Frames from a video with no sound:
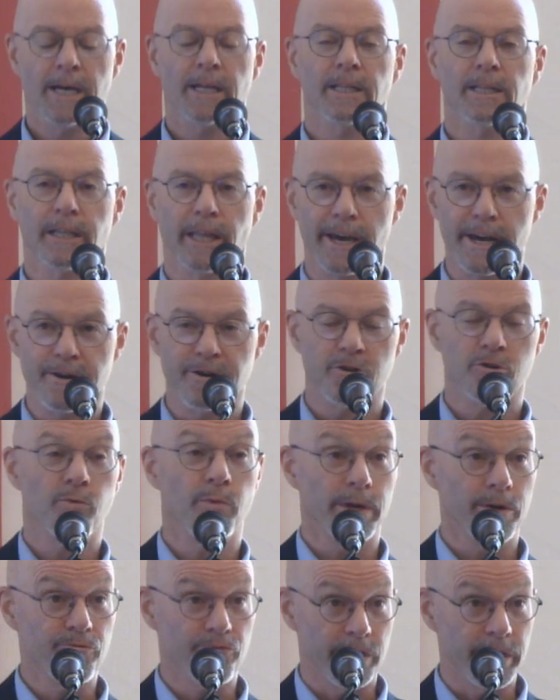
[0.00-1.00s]
Later
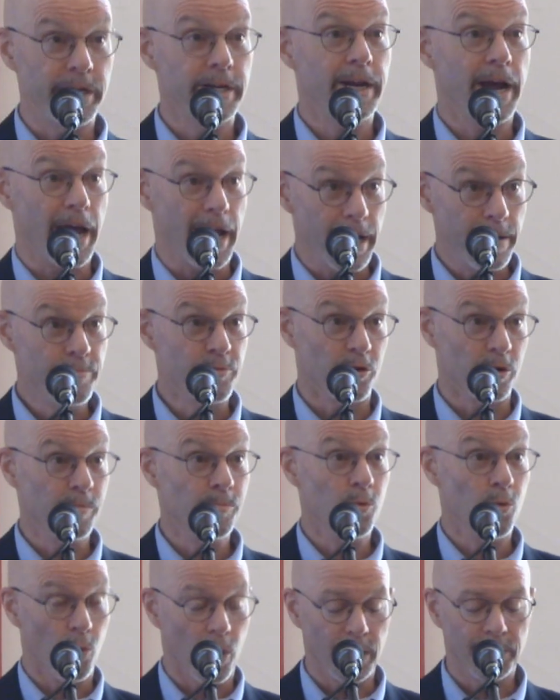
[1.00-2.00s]
we read
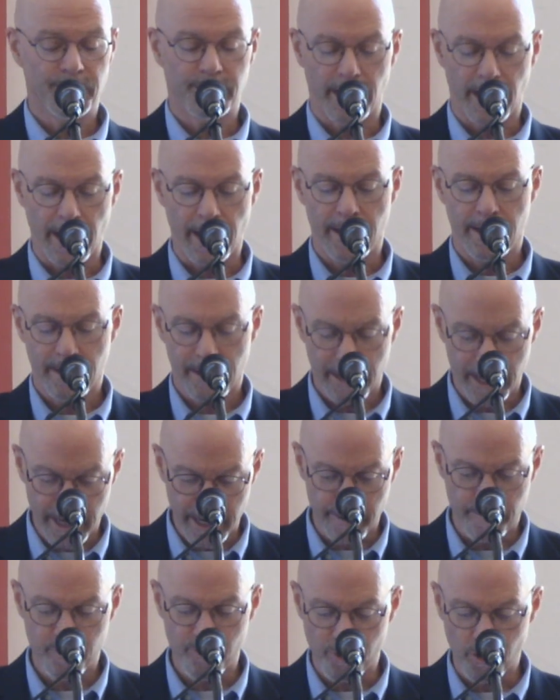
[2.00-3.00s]
Abram was a
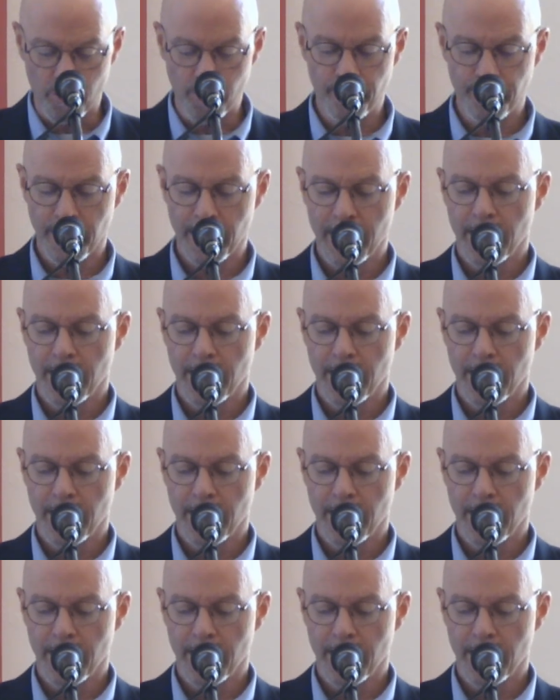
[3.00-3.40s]
Hebrew.